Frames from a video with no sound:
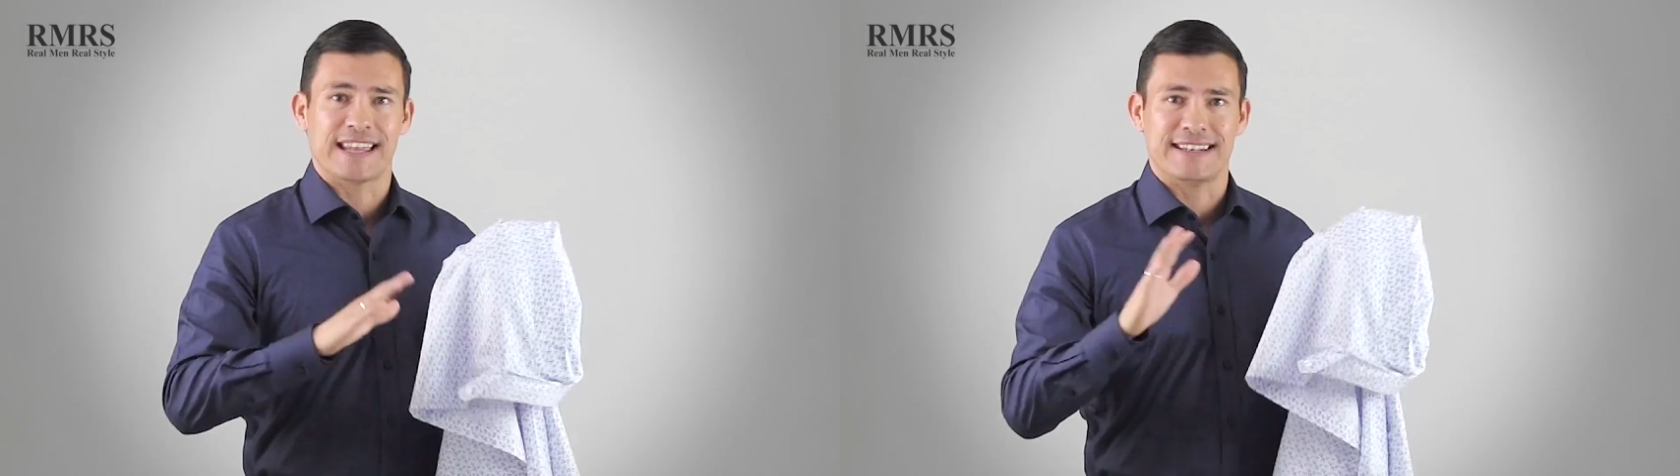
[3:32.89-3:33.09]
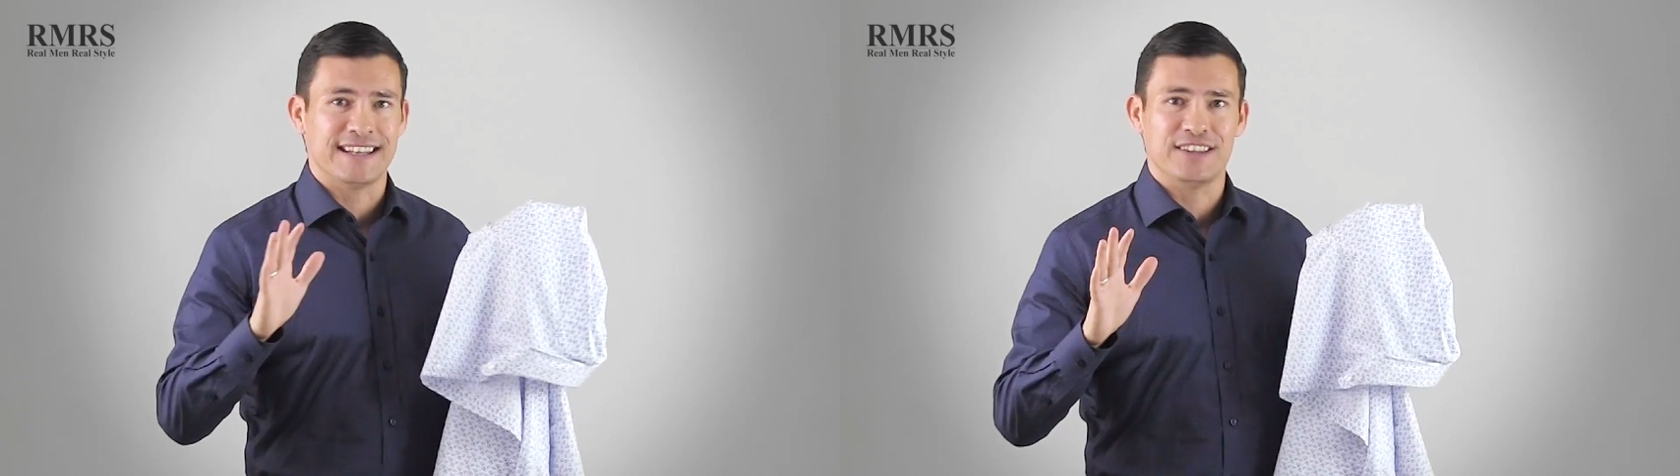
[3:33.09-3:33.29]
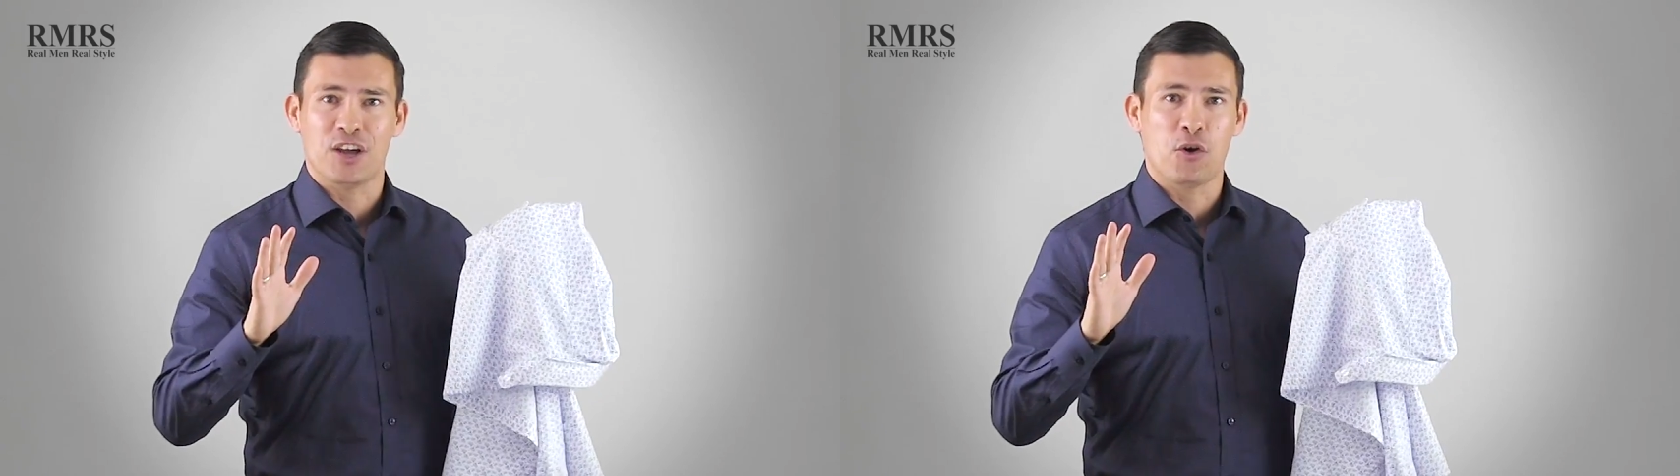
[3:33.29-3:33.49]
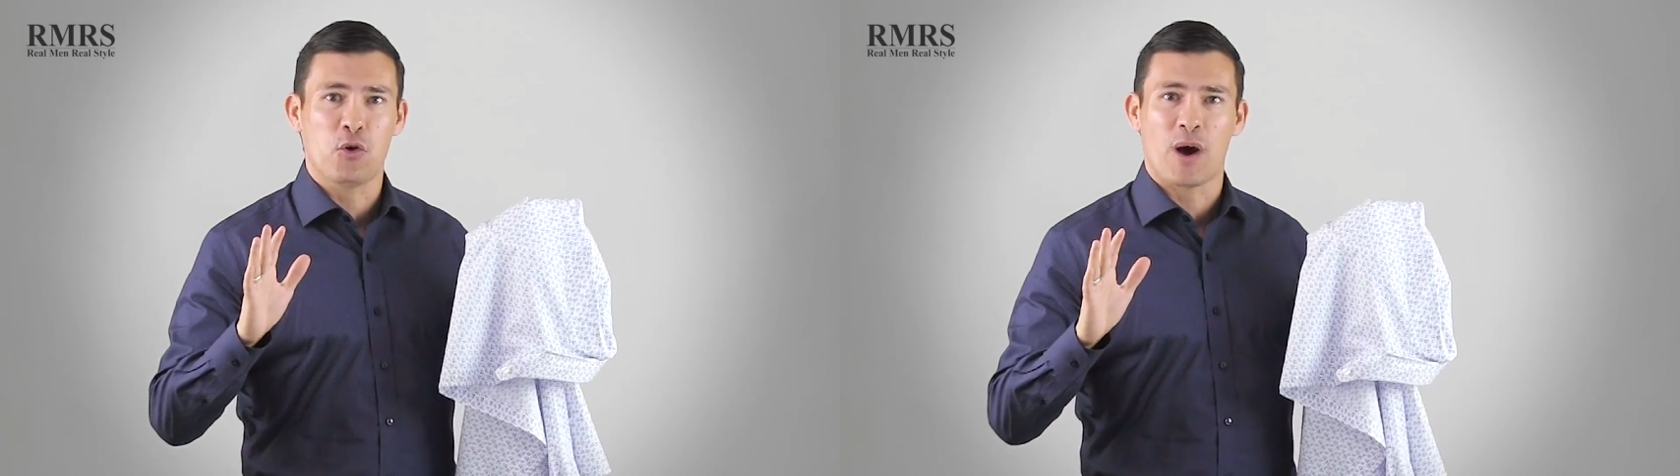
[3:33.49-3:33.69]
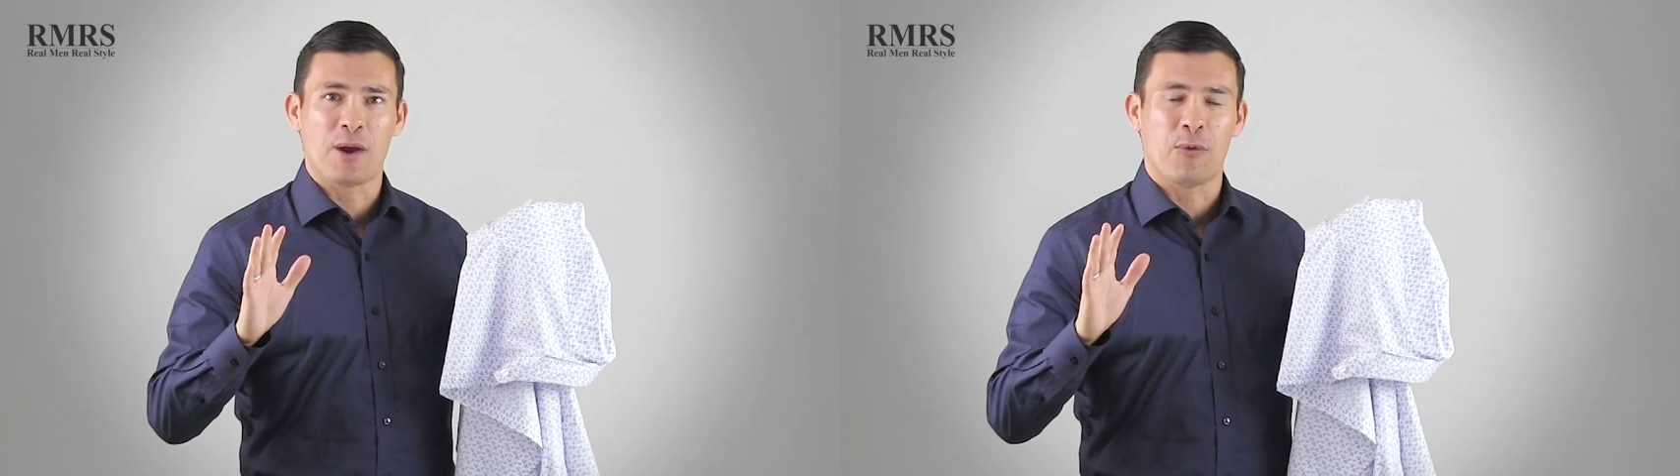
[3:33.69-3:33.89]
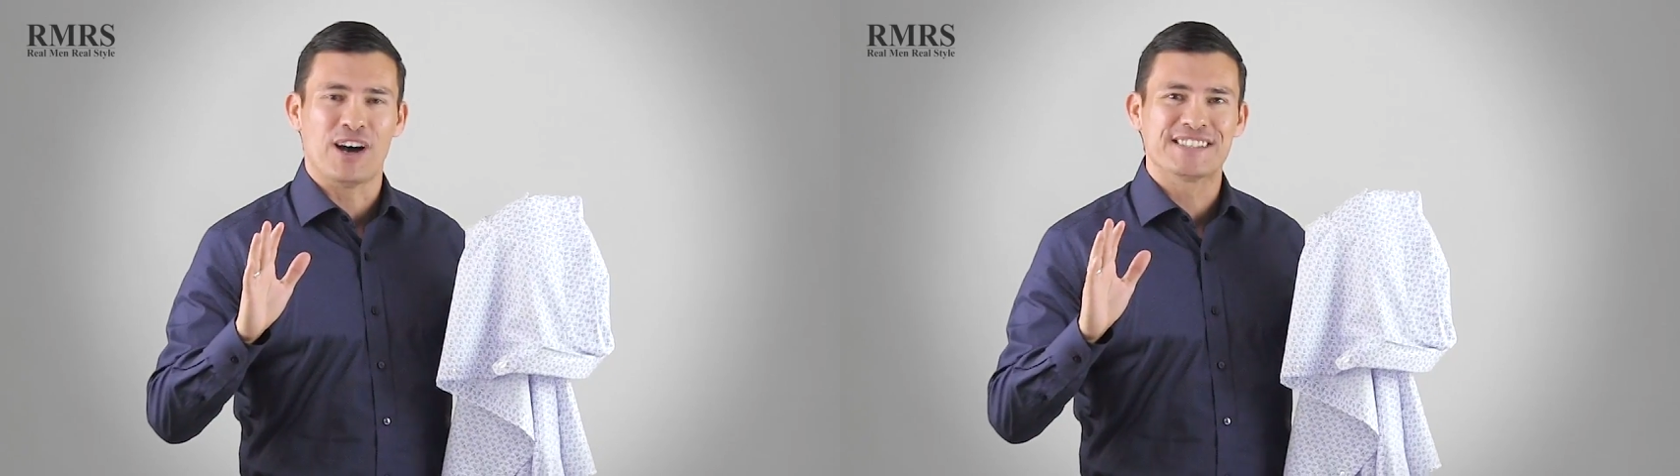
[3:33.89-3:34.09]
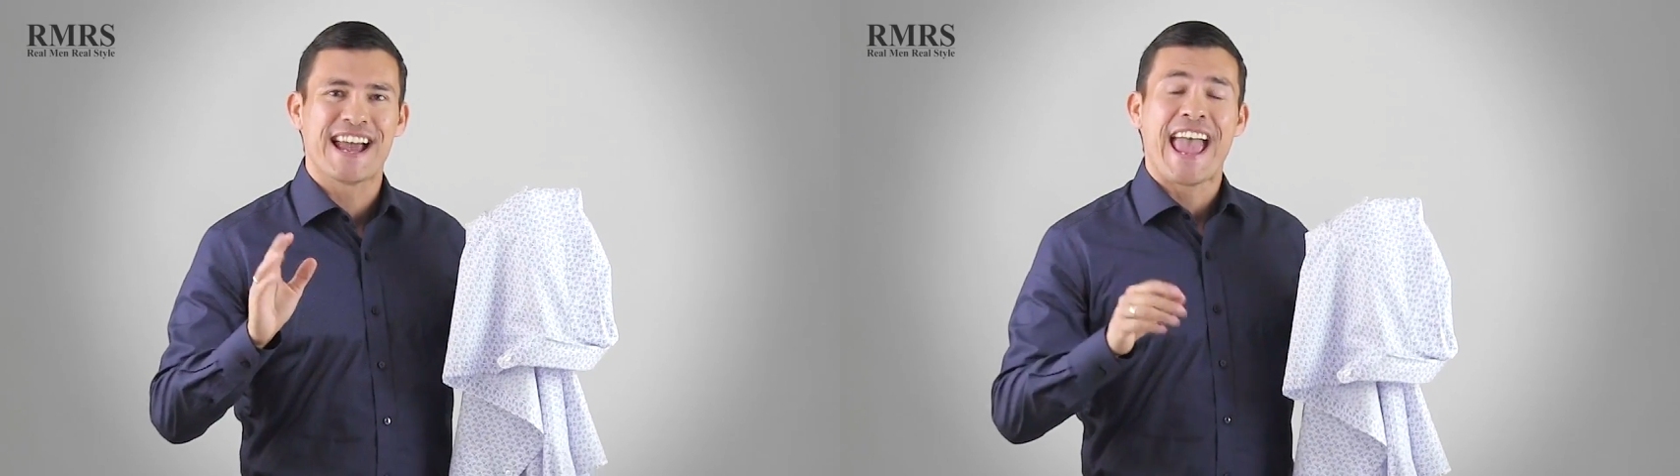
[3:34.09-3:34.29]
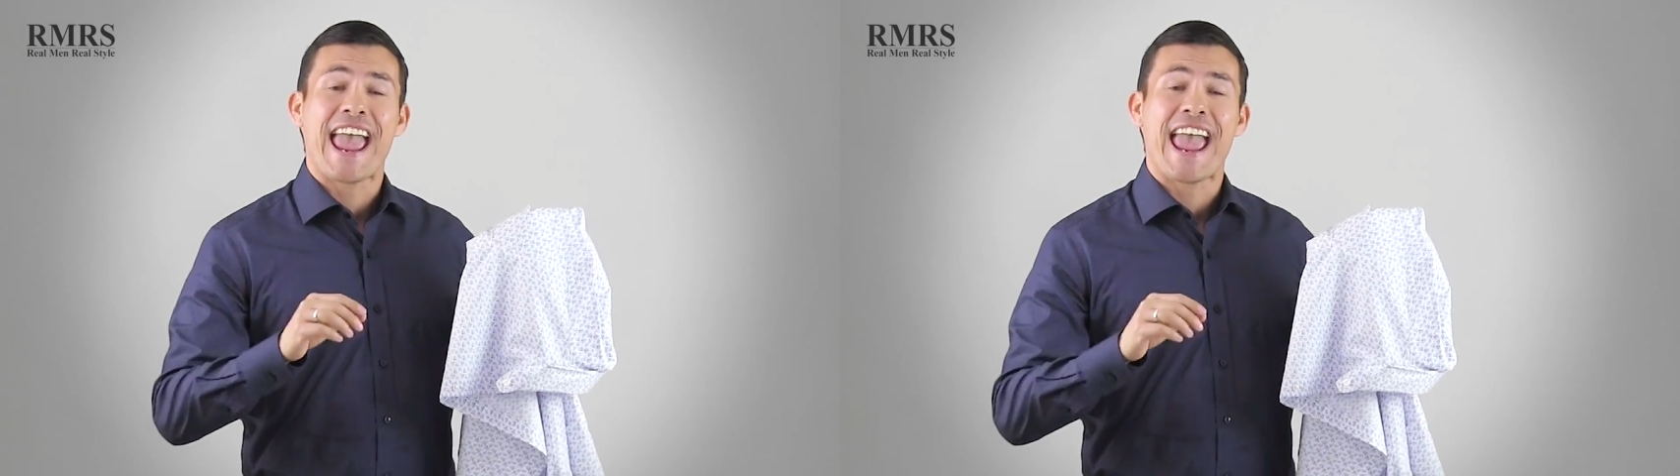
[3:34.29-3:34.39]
They didn't know who I was